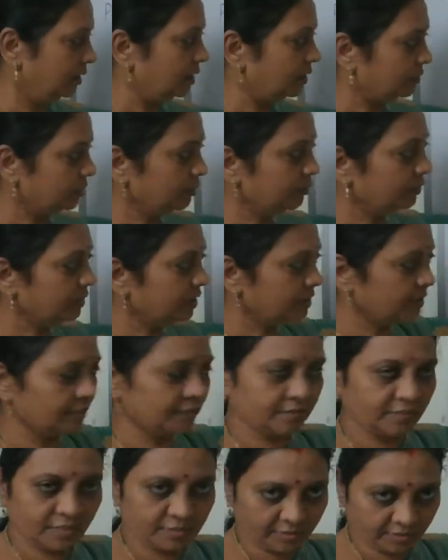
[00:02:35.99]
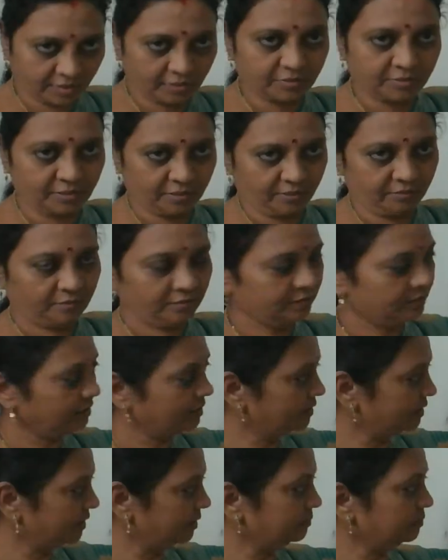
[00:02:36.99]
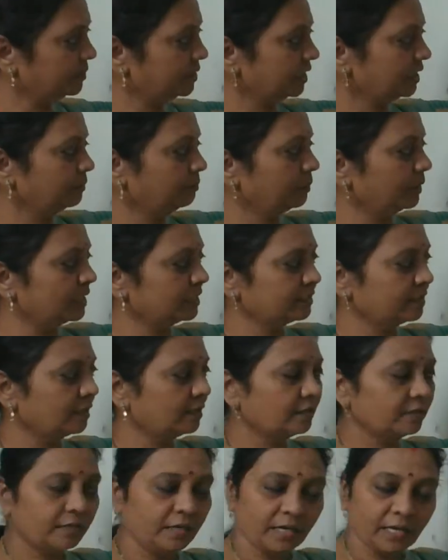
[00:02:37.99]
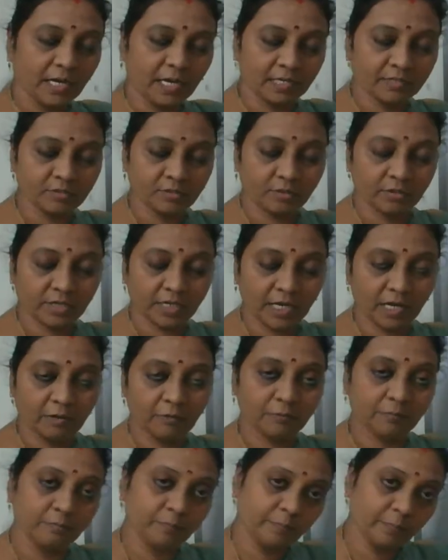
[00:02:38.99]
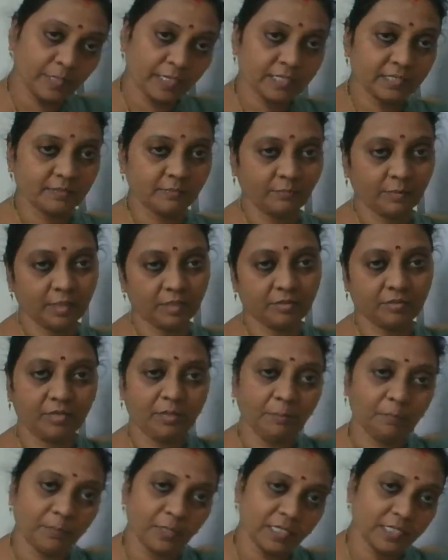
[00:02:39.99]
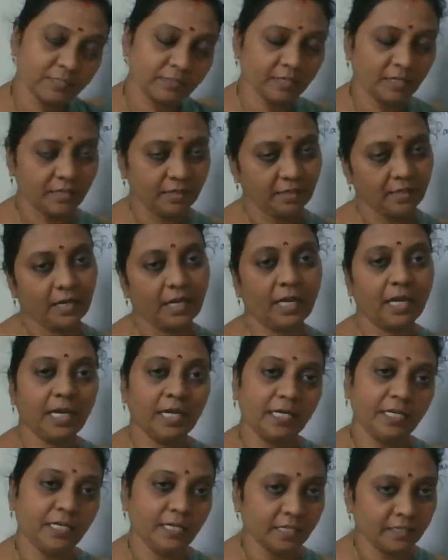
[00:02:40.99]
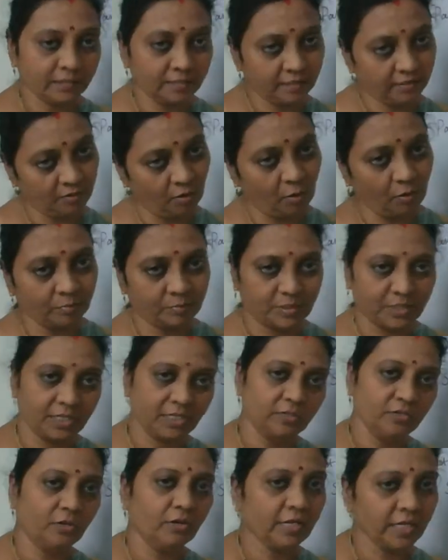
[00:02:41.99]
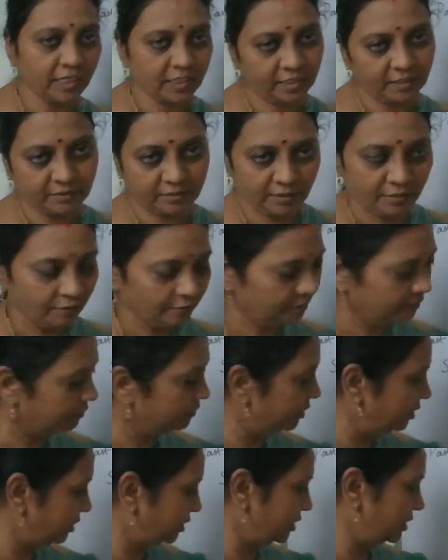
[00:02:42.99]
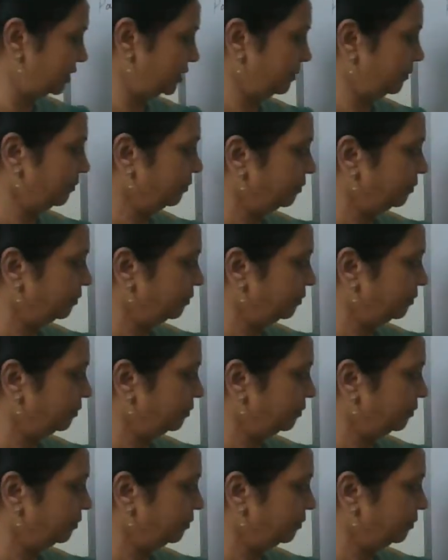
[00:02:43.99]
So this is the structure. Subject plus has or have plus V3 plus any other object or any other words.